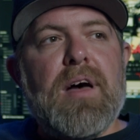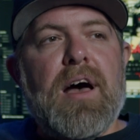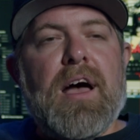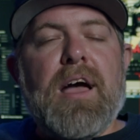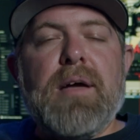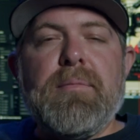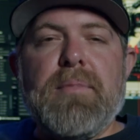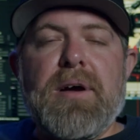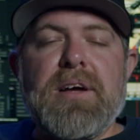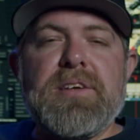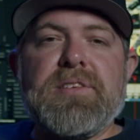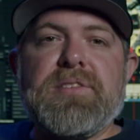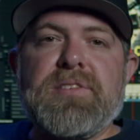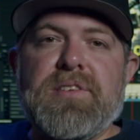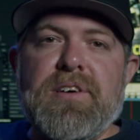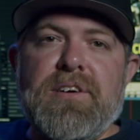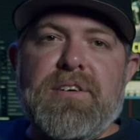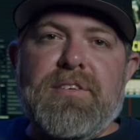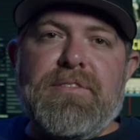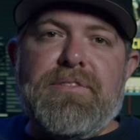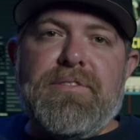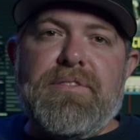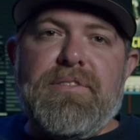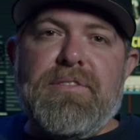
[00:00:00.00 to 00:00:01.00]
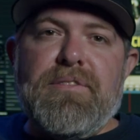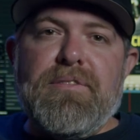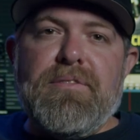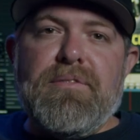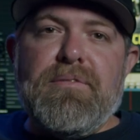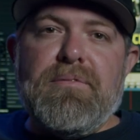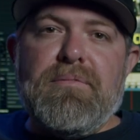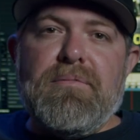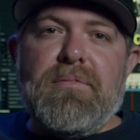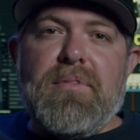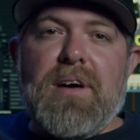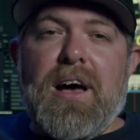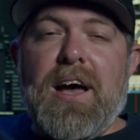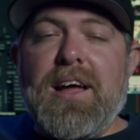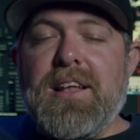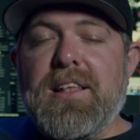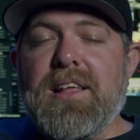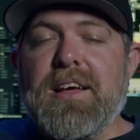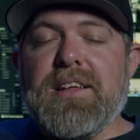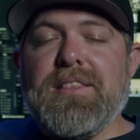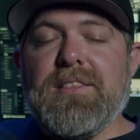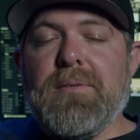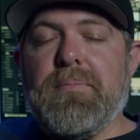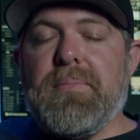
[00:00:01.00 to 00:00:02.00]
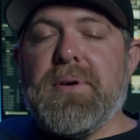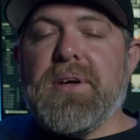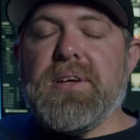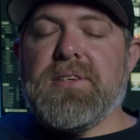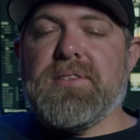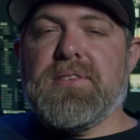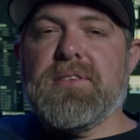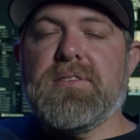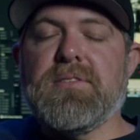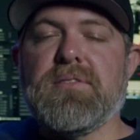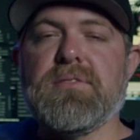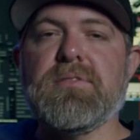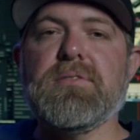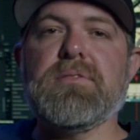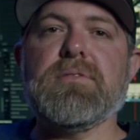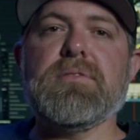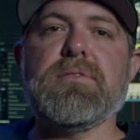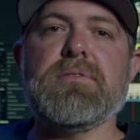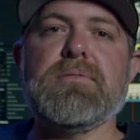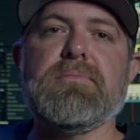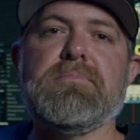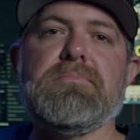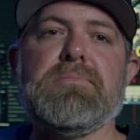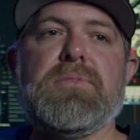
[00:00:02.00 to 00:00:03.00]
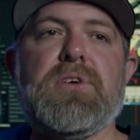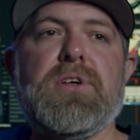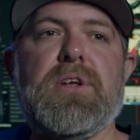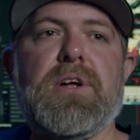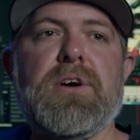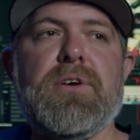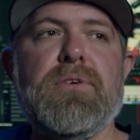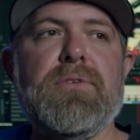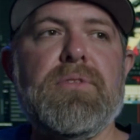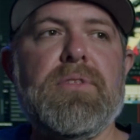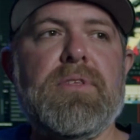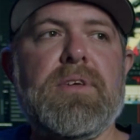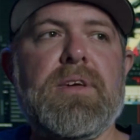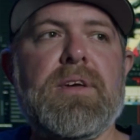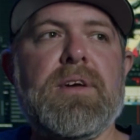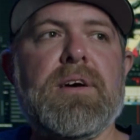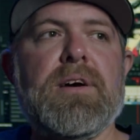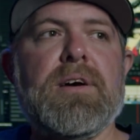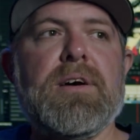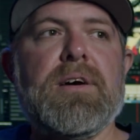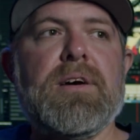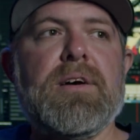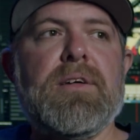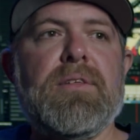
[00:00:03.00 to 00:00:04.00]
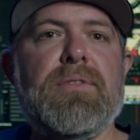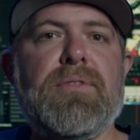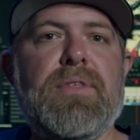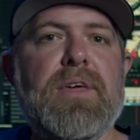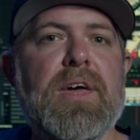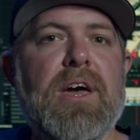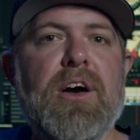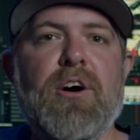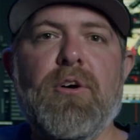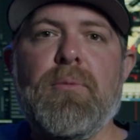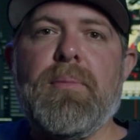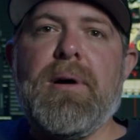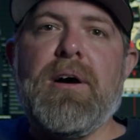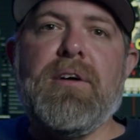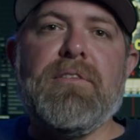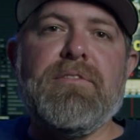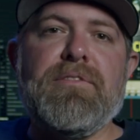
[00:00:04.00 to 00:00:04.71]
myself, I like the PYXIS, you know, the L mount